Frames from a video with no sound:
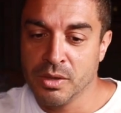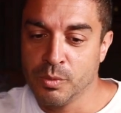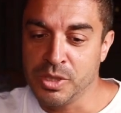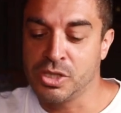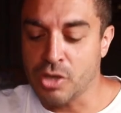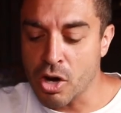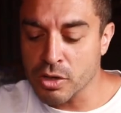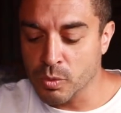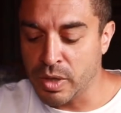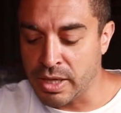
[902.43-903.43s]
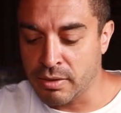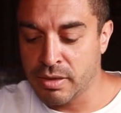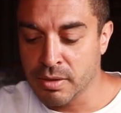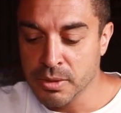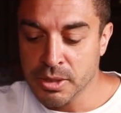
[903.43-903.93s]
we start
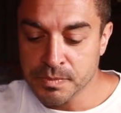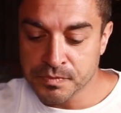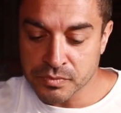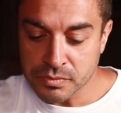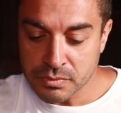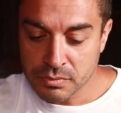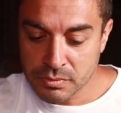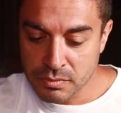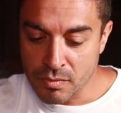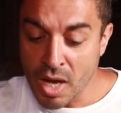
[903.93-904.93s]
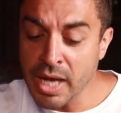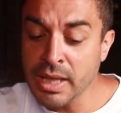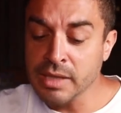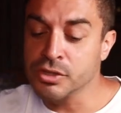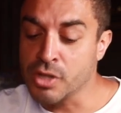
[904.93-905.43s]
with. I'd
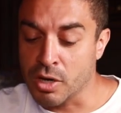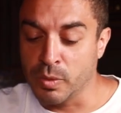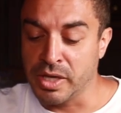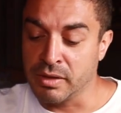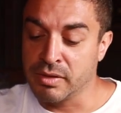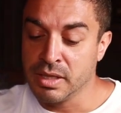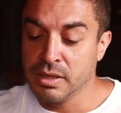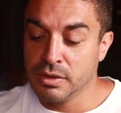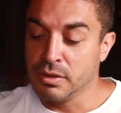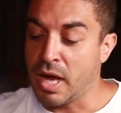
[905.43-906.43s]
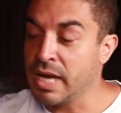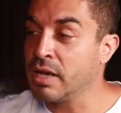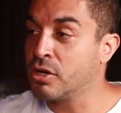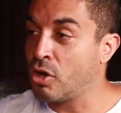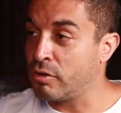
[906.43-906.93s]
like to start with. I
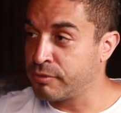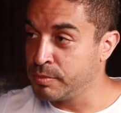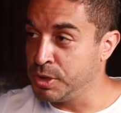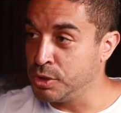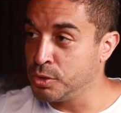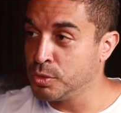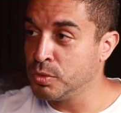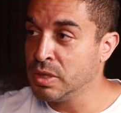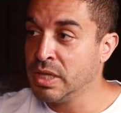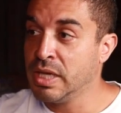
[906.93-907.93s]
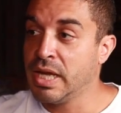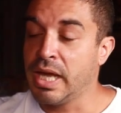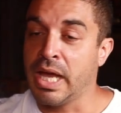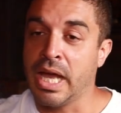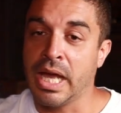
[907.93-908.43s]
get a call from you,
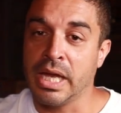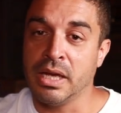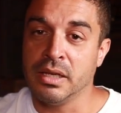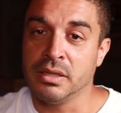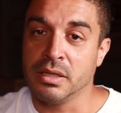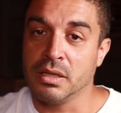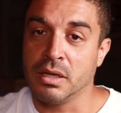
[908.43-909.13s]
and